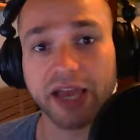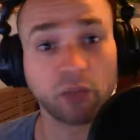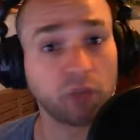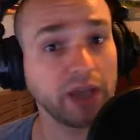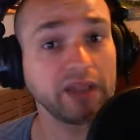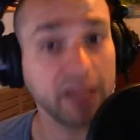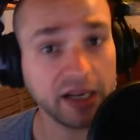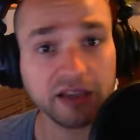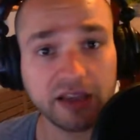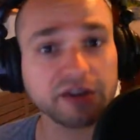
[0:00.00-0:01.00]
and right
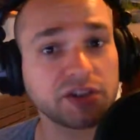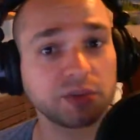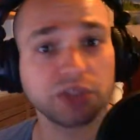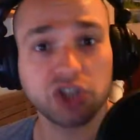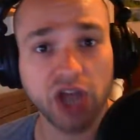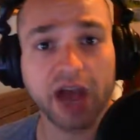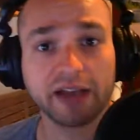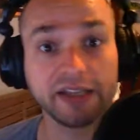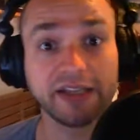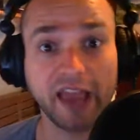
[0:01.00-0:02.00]
then and there during the
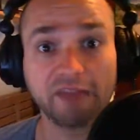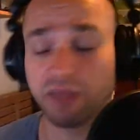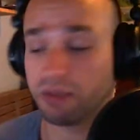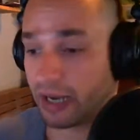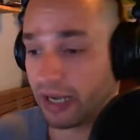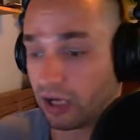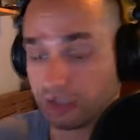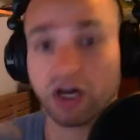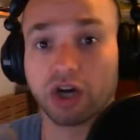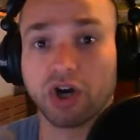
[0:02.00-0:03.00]
chat, he gave me my
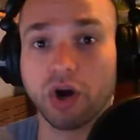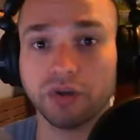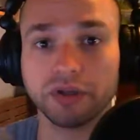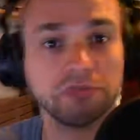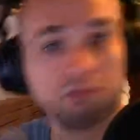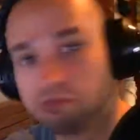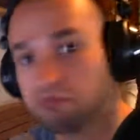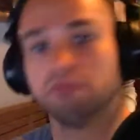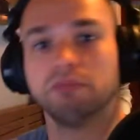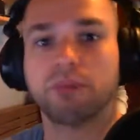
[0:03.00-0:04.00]
unlock code.
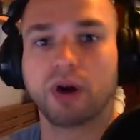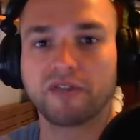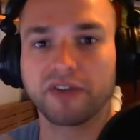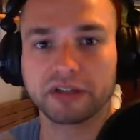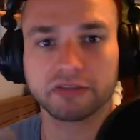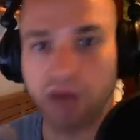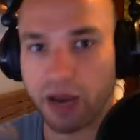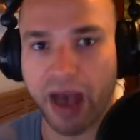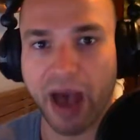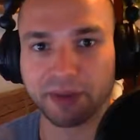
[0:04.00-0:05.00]
Perfect.
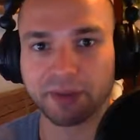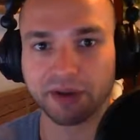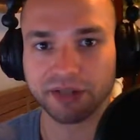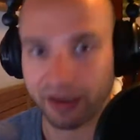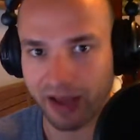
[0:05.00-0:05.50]
I'm happy about that.